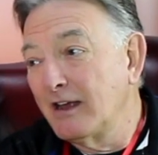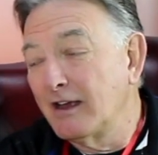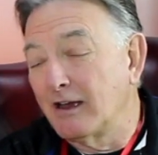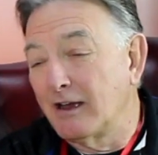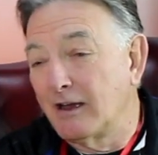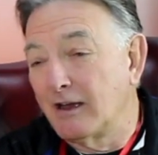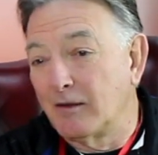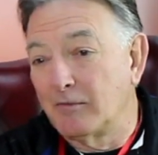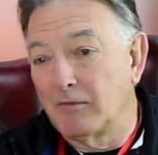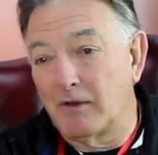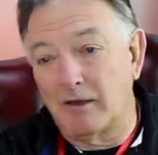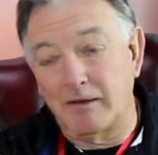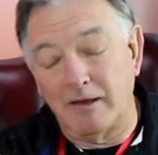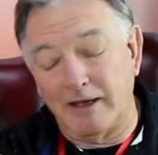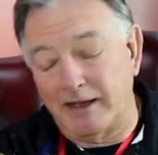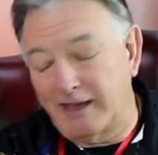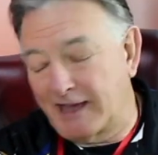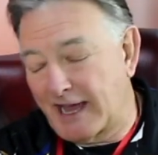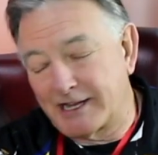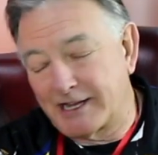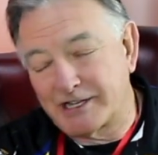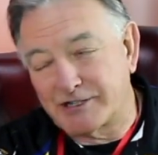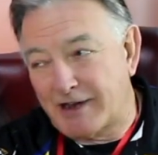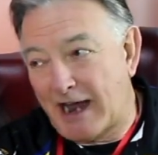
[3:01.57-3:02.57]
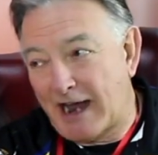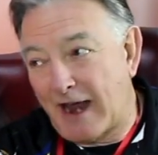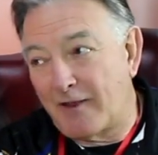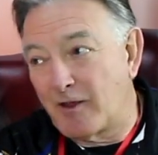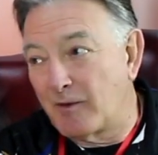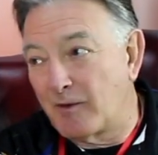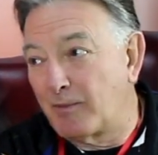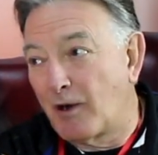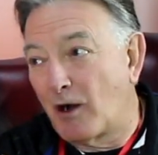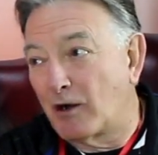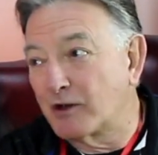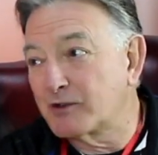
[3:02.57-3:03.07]
Again, straight in
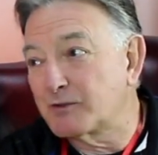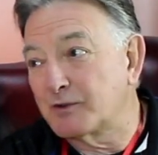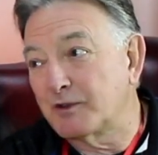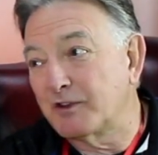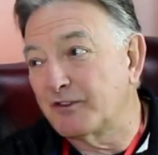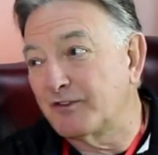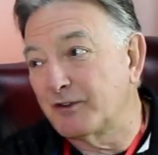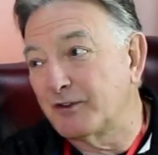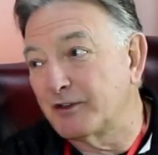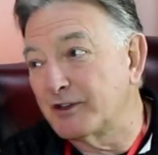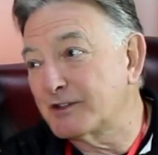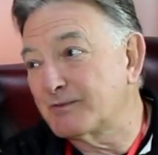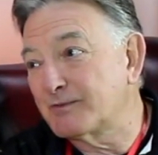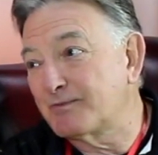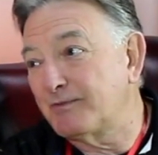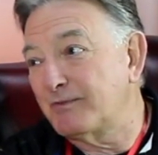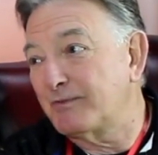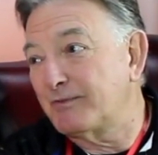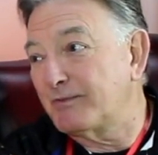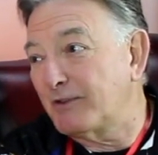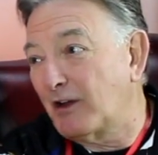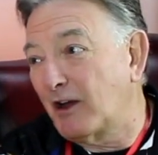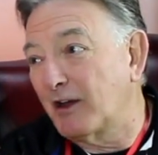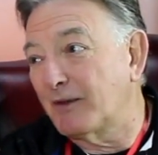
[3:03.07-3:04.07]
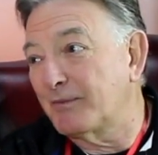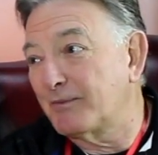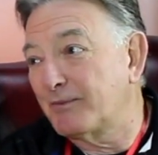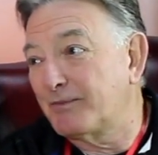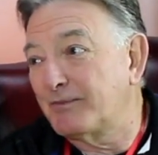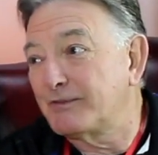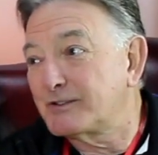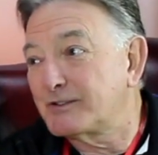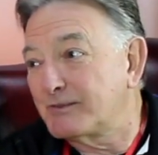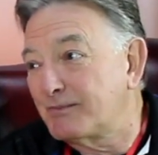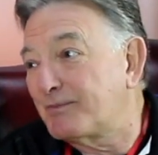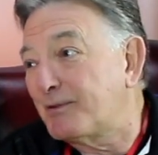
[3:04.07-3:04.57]
the box with the first
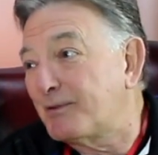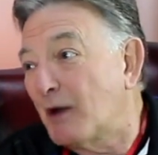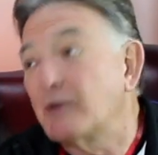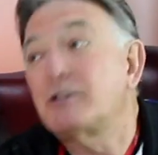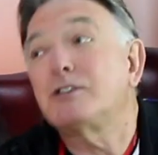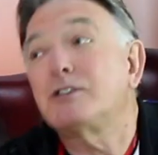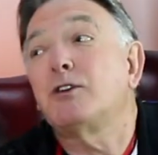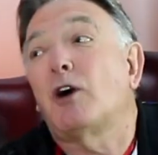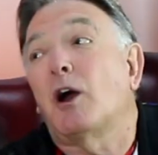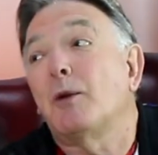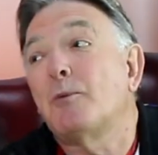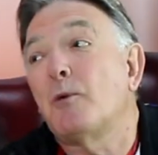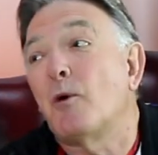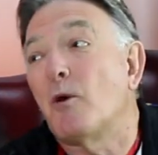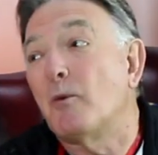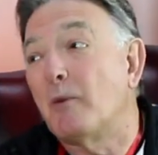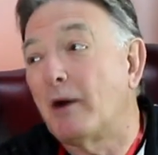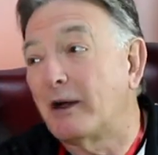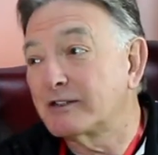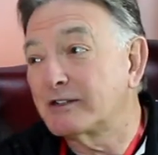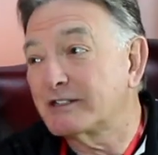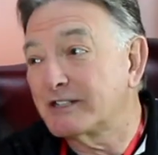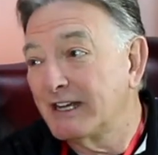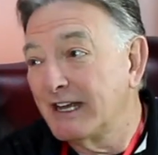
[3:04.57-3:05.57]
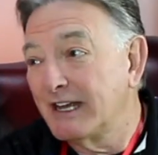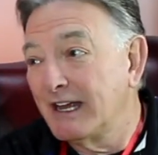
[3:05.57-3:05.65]
prototype almost.